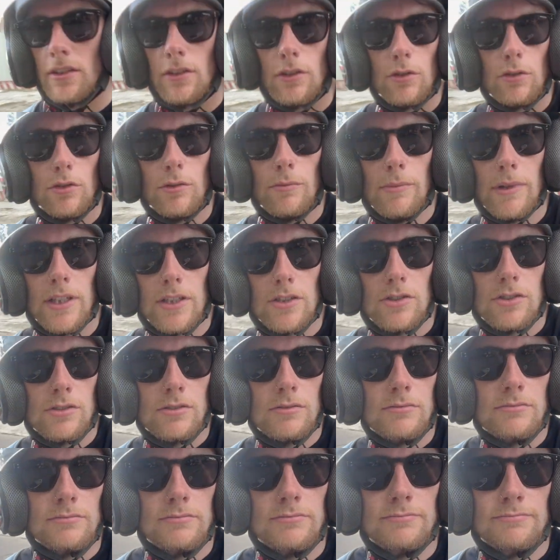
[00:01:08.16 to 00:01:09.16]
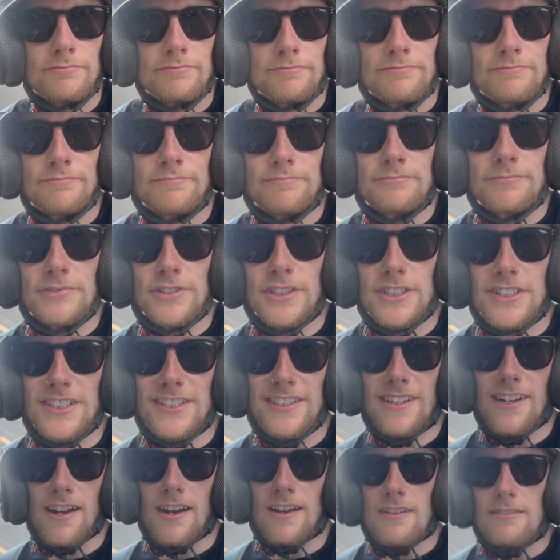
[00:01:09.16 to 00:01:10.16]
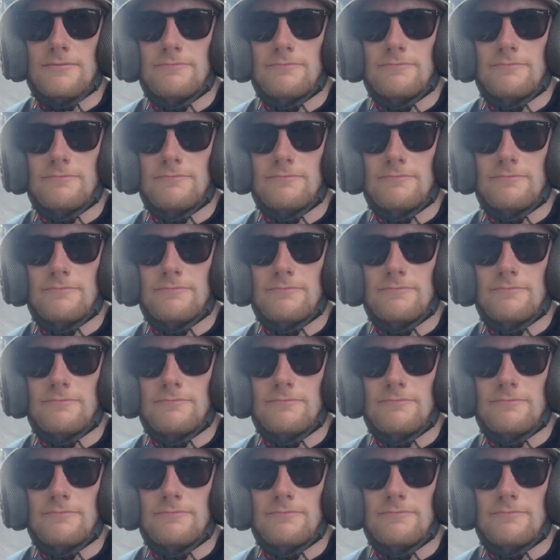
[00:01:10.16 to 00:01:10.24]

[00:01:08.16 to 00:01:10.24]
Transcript: Golden Bridge. See you there.